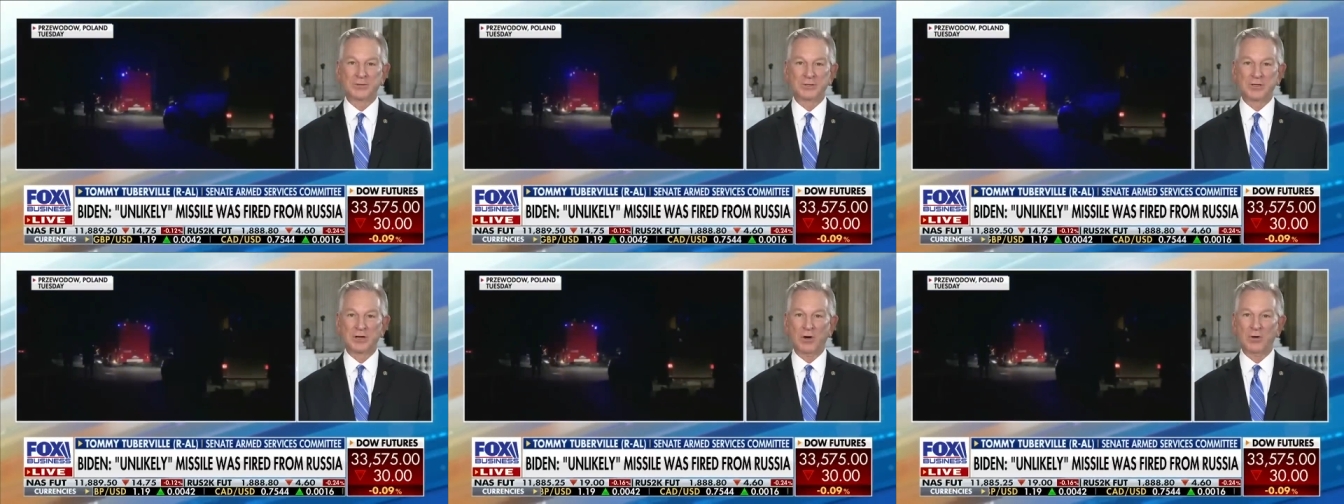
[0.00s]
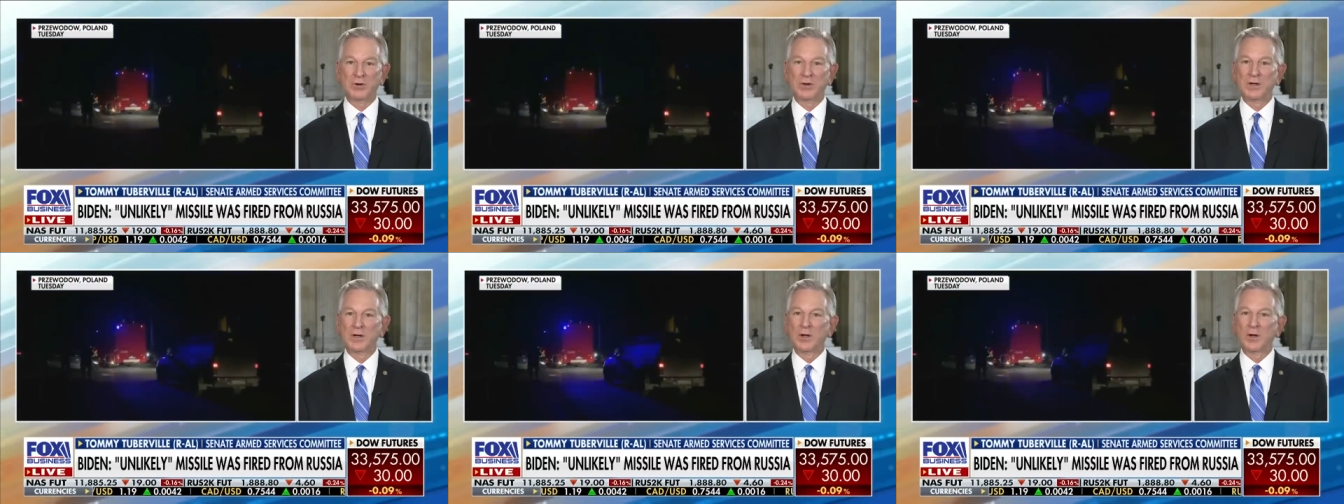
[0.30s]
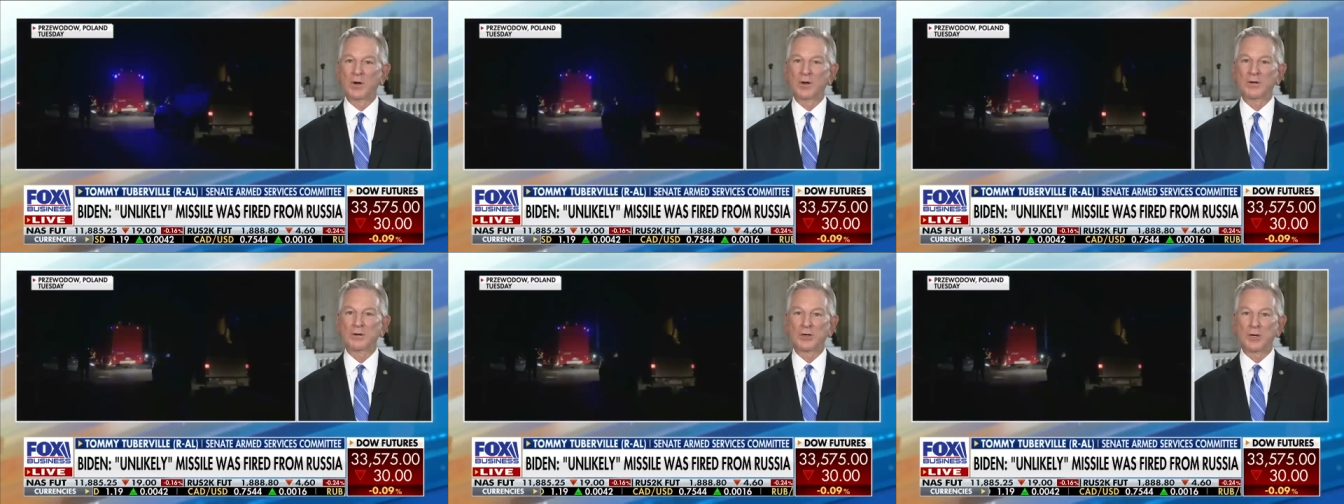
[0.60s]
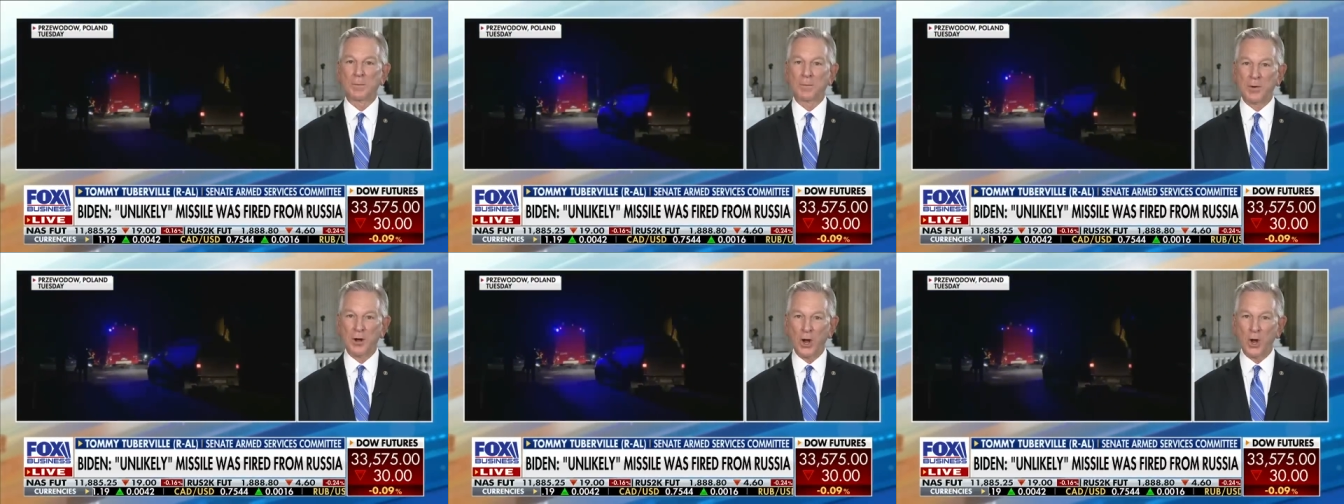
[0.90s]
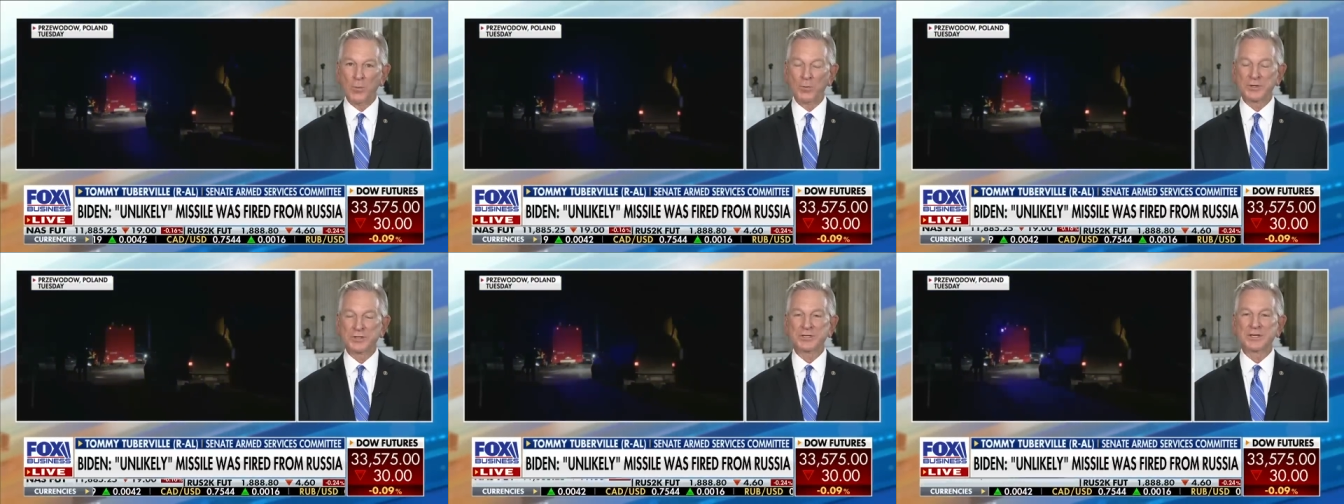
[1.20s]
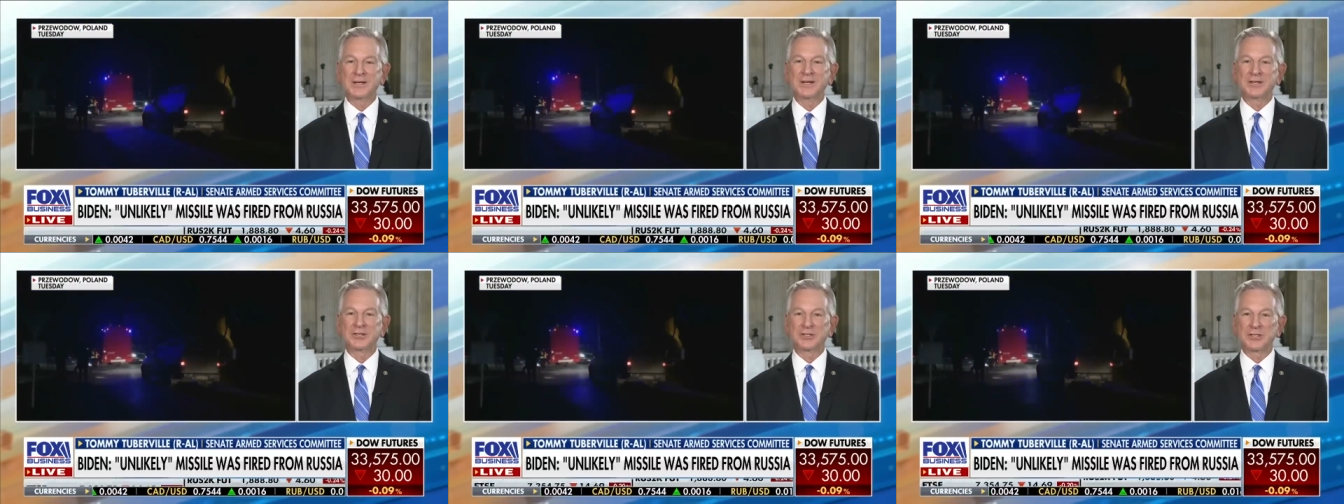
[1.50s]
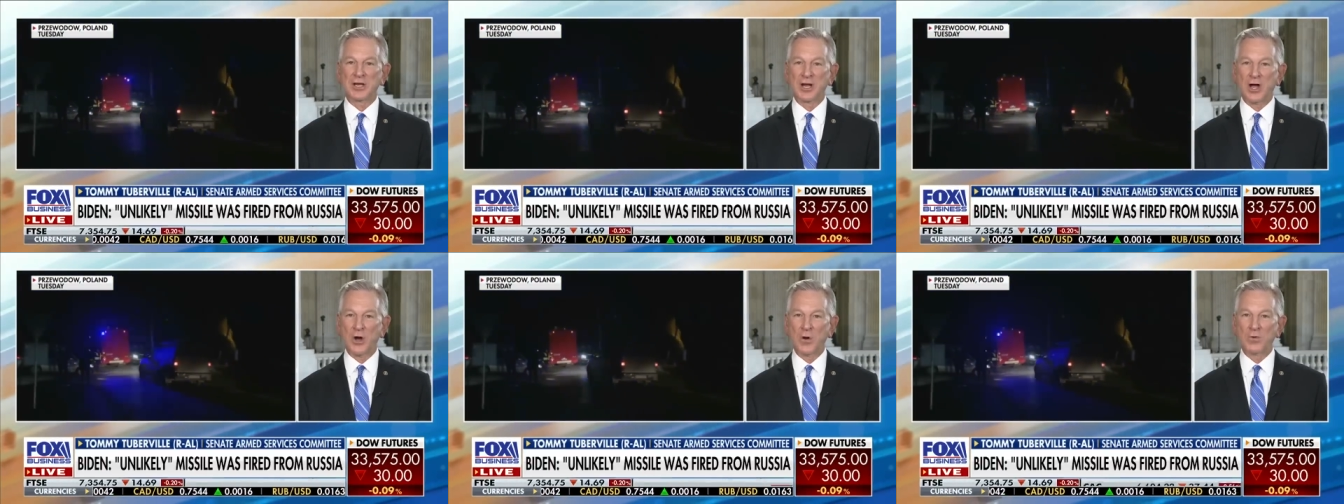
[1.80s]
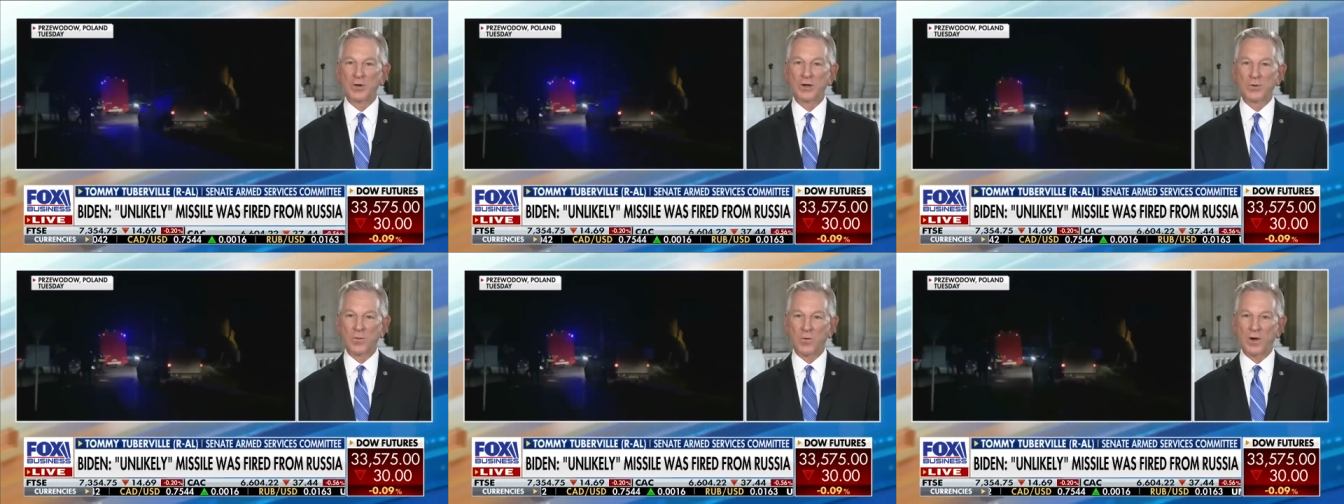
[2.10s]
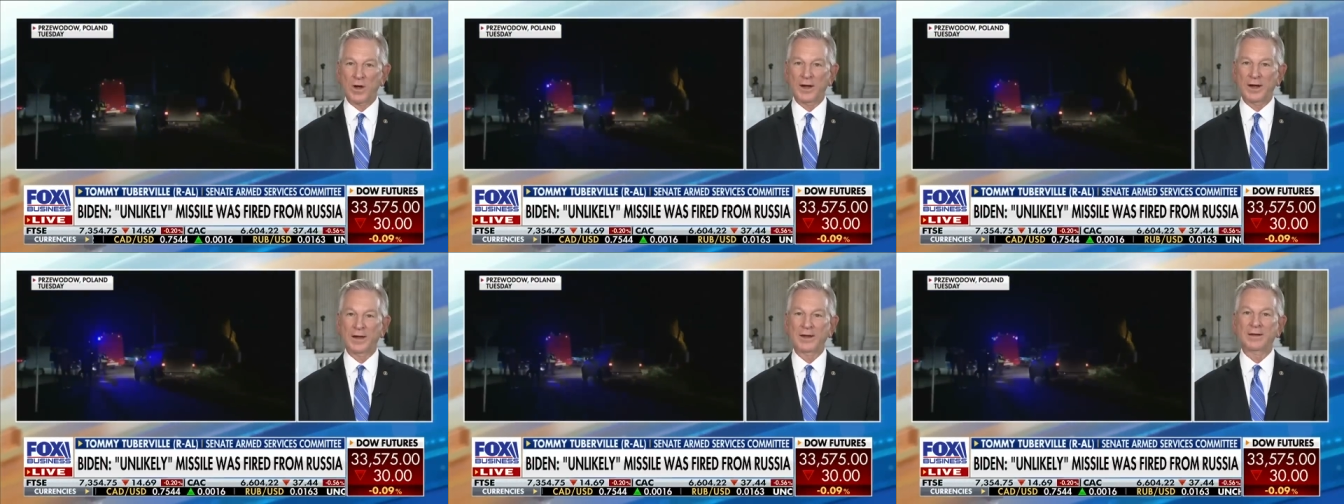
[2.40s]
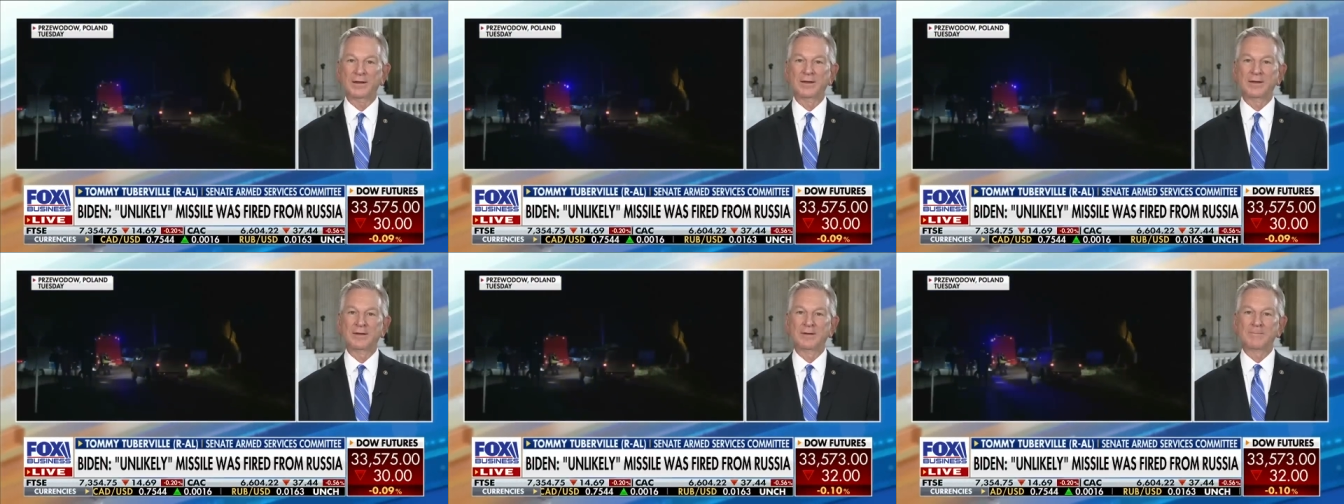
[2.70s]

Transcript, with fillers: So diplomacy is the only way.